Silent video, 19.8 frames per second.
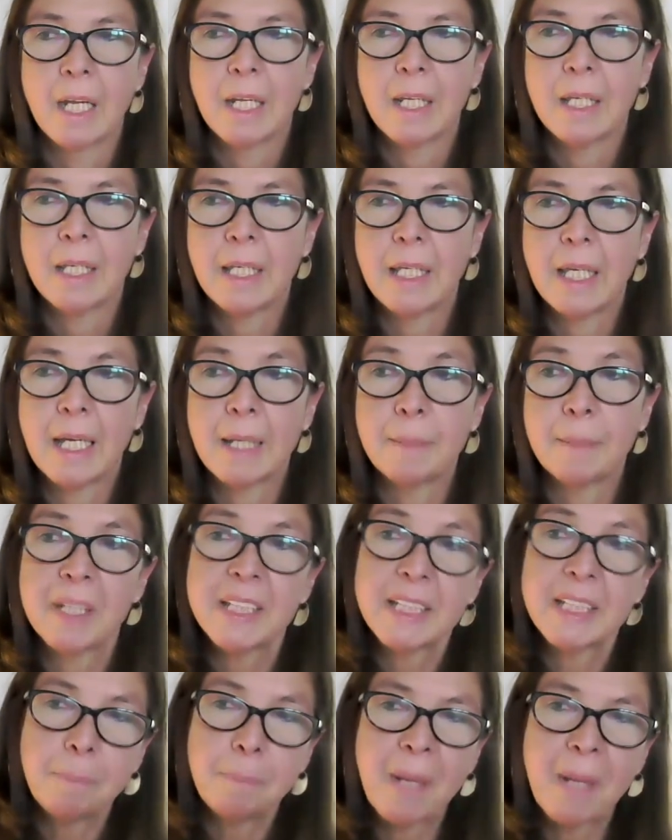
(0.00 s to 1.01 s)
yeah
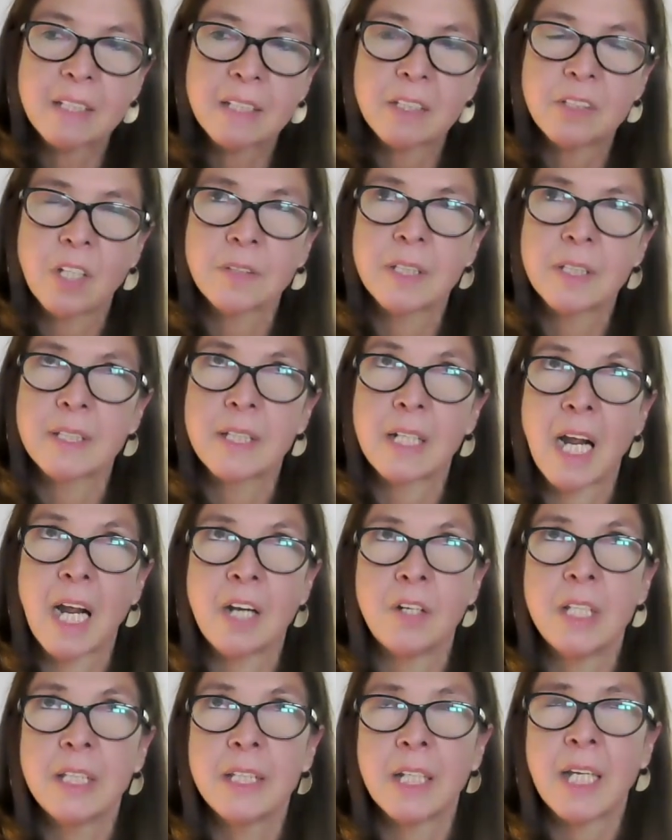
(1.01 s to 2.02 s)
but depends on the
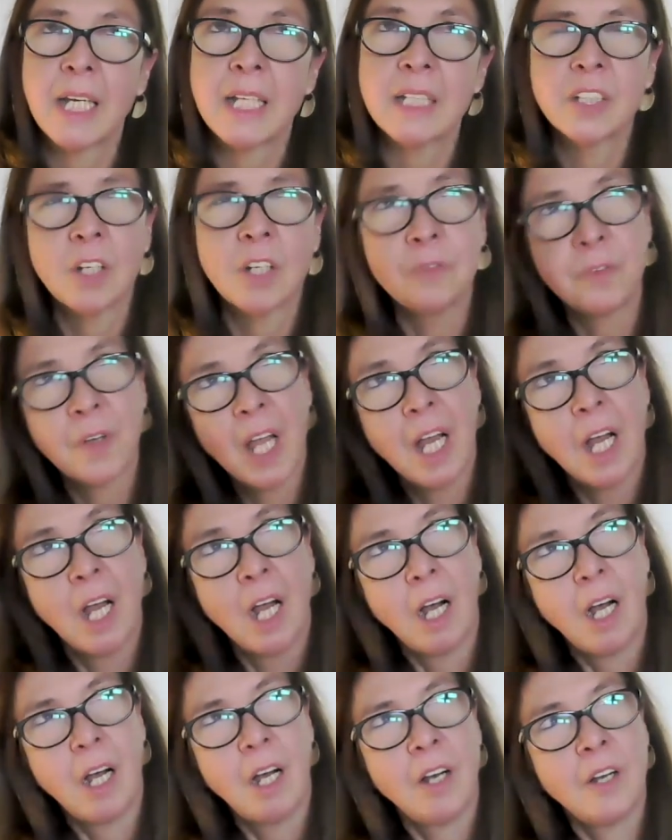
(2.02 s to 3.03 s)
scenario in the case of
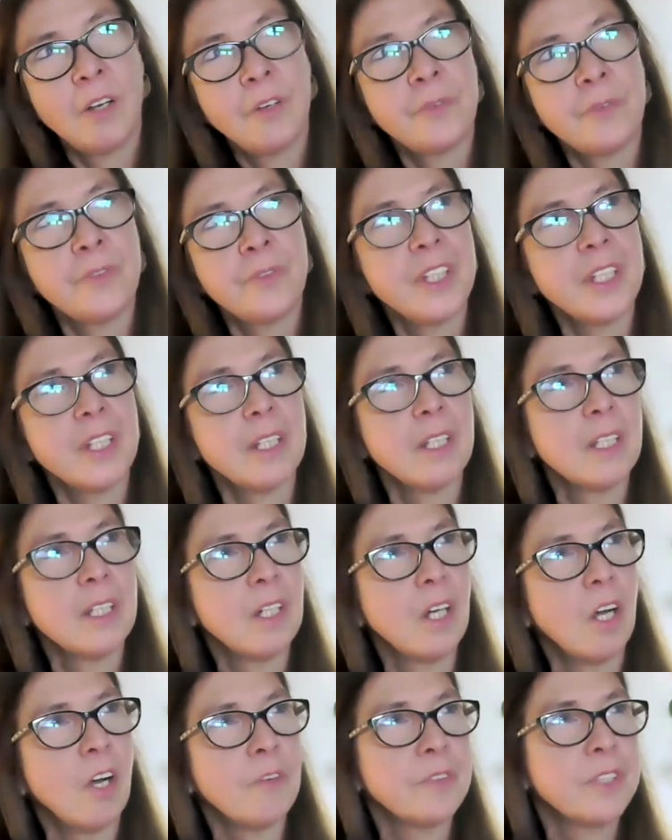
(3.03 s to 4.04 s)
of
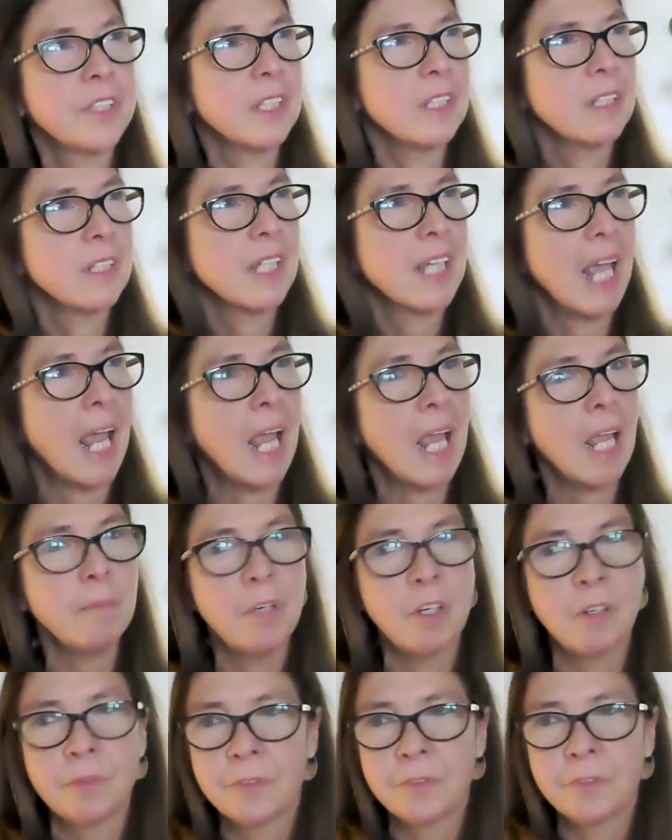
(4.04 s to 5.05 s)
the of the
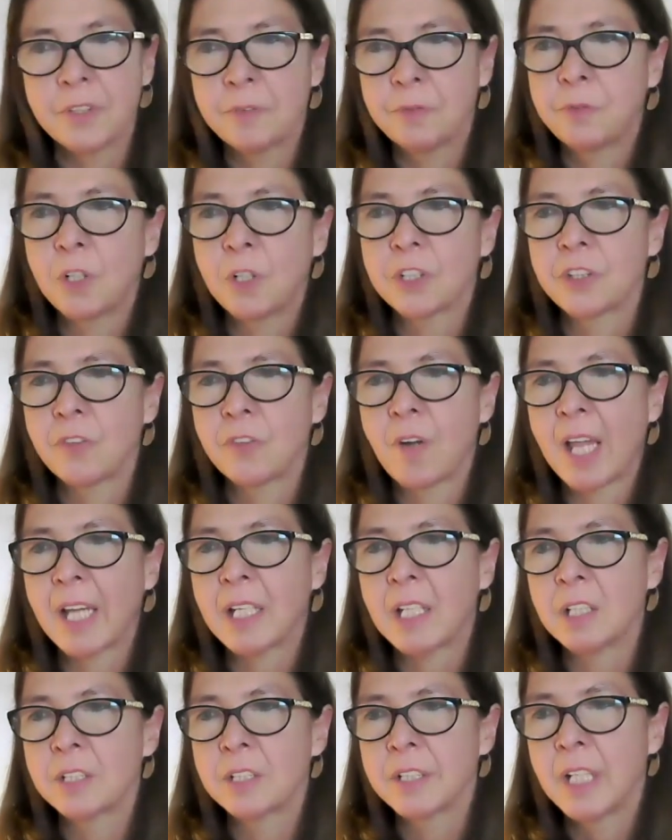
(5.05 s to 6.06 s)
game of the for the
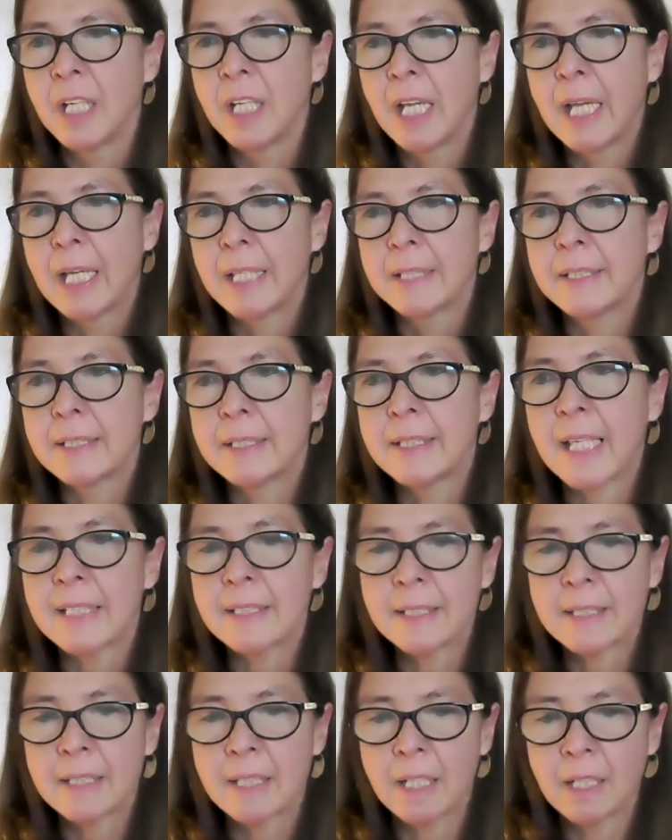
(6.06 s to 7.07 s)
record the
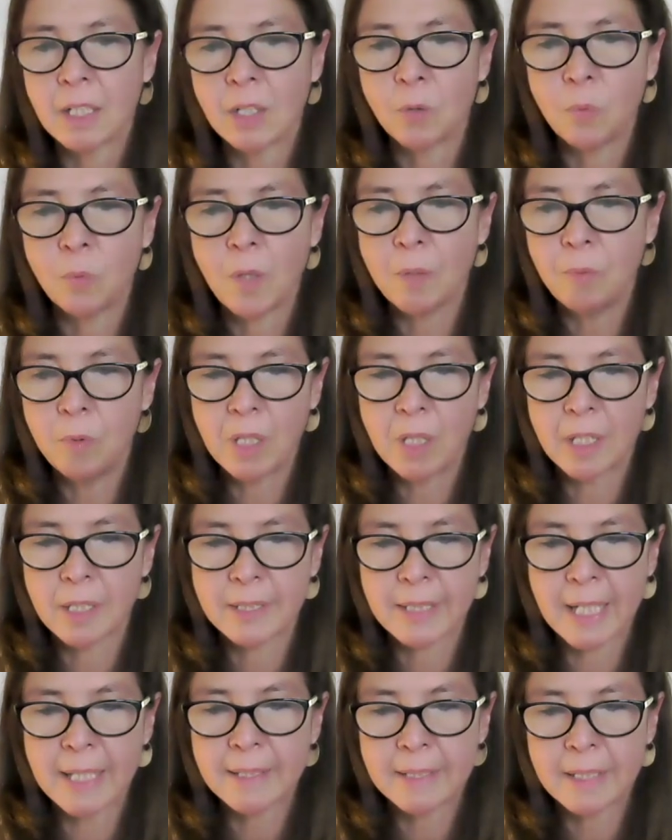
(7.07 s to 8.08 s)
sense uh, we were
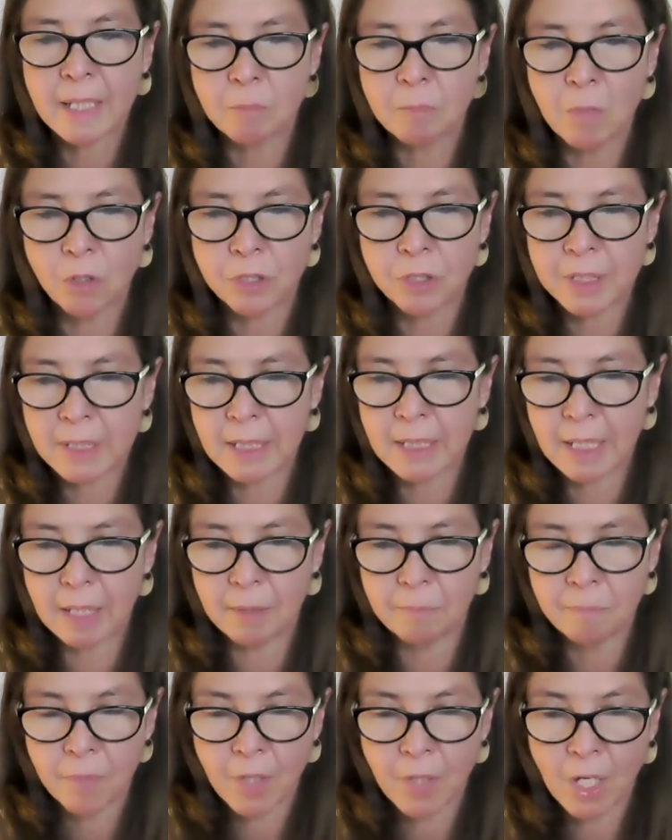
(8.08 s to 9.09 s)
sensing
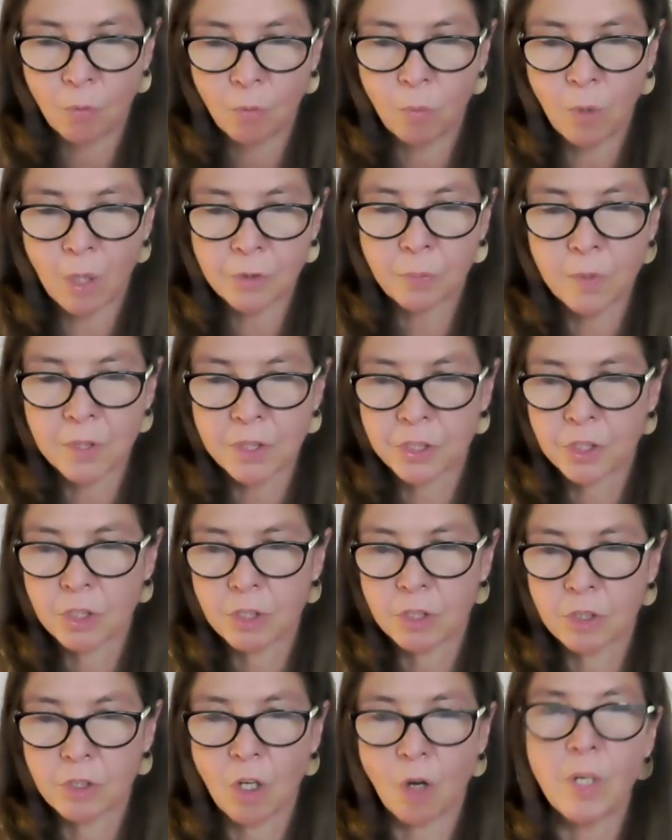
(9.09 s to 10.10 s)
mostly what was
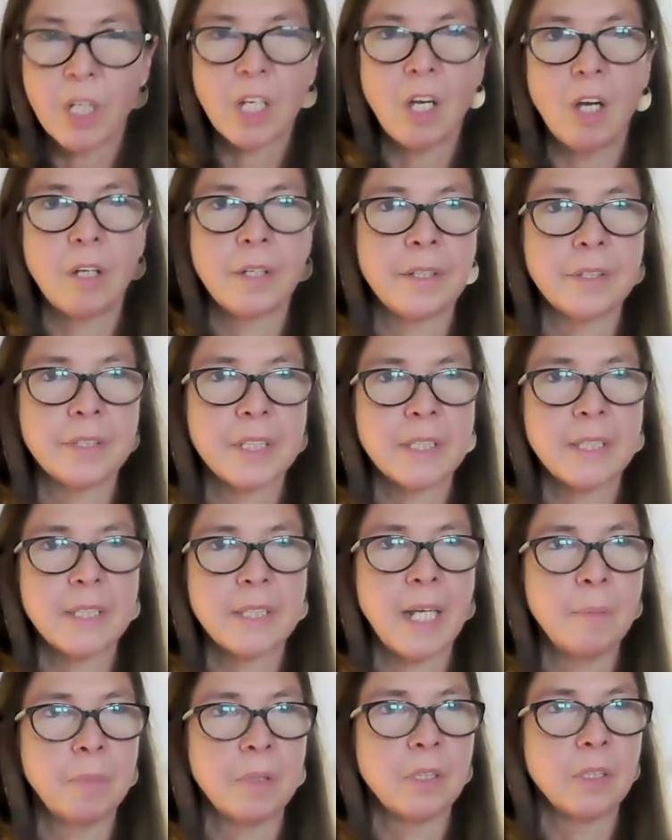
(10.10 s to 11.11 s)
going on on the
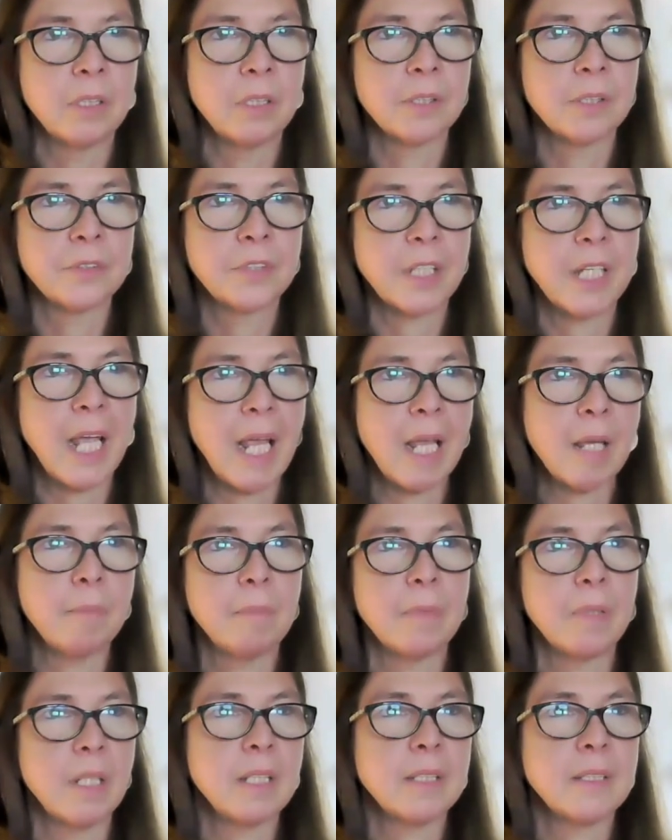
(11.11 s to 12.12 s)
table uh, the
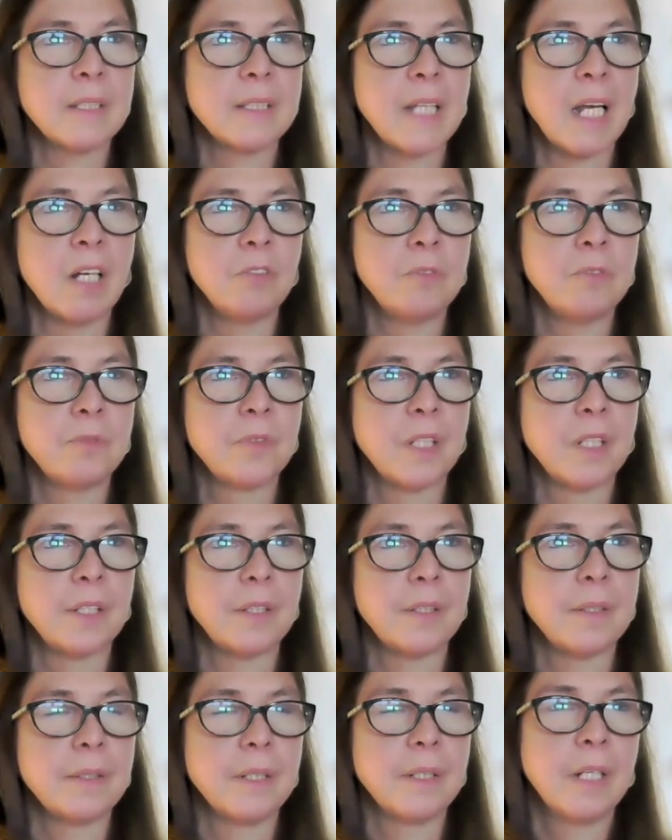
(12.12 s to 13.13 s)
game itself
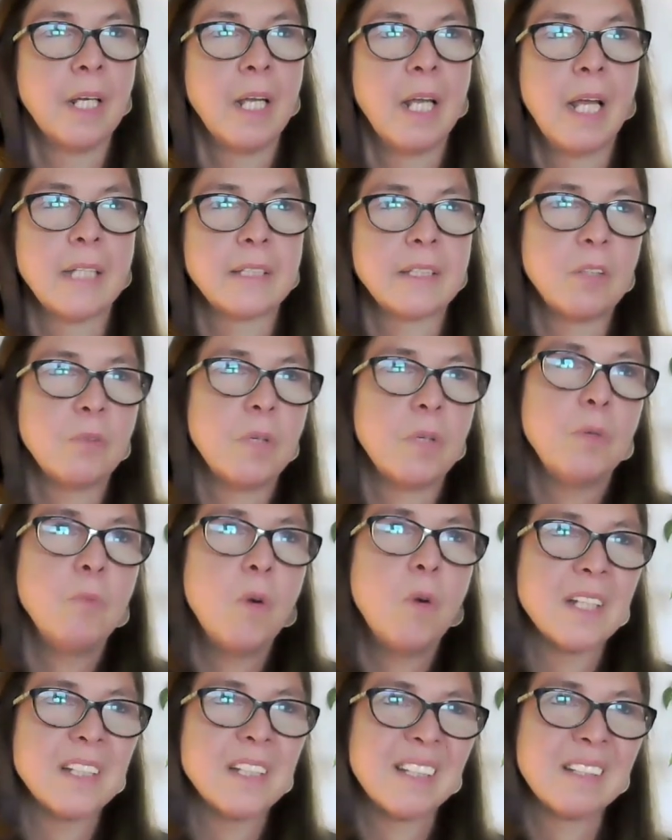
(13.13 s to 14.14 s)
um, so it
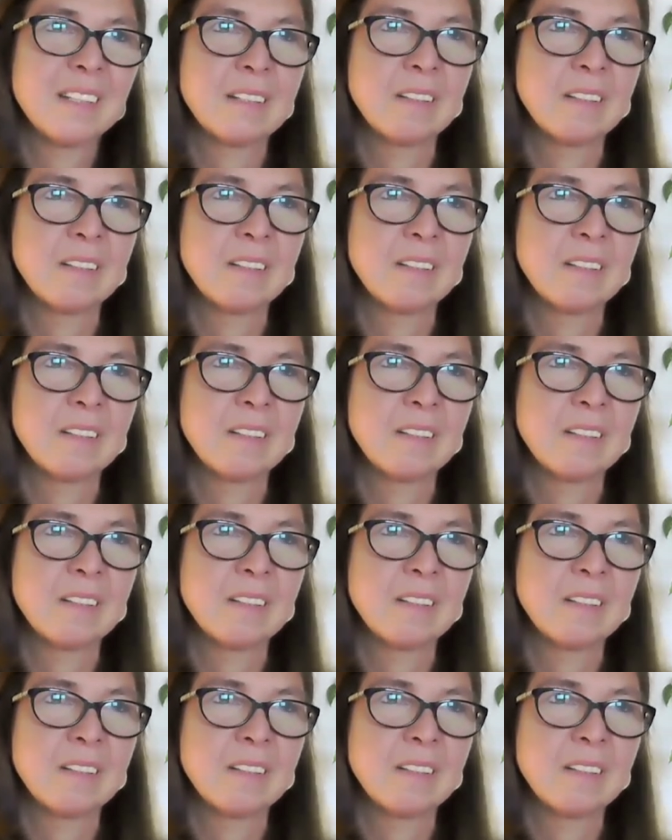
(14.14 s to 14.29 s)
wasn't